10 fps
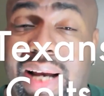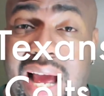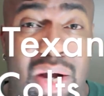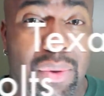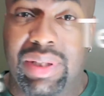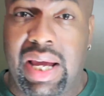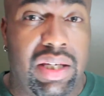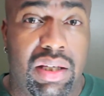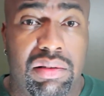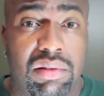but I don't
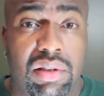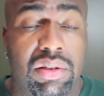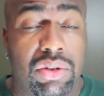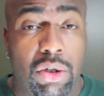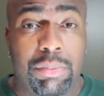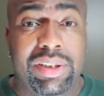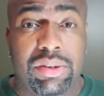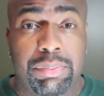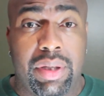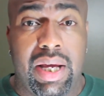like it. Don't be
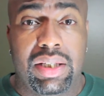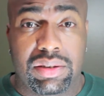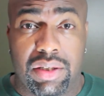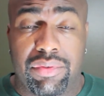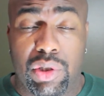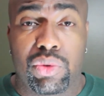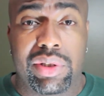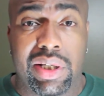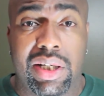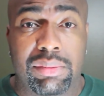surprised if
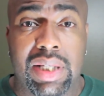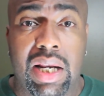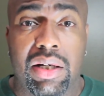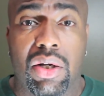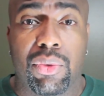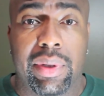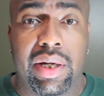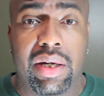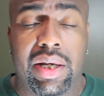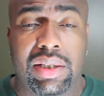Houston comes out of
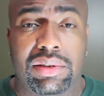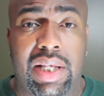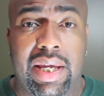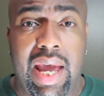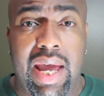nowhere and is like,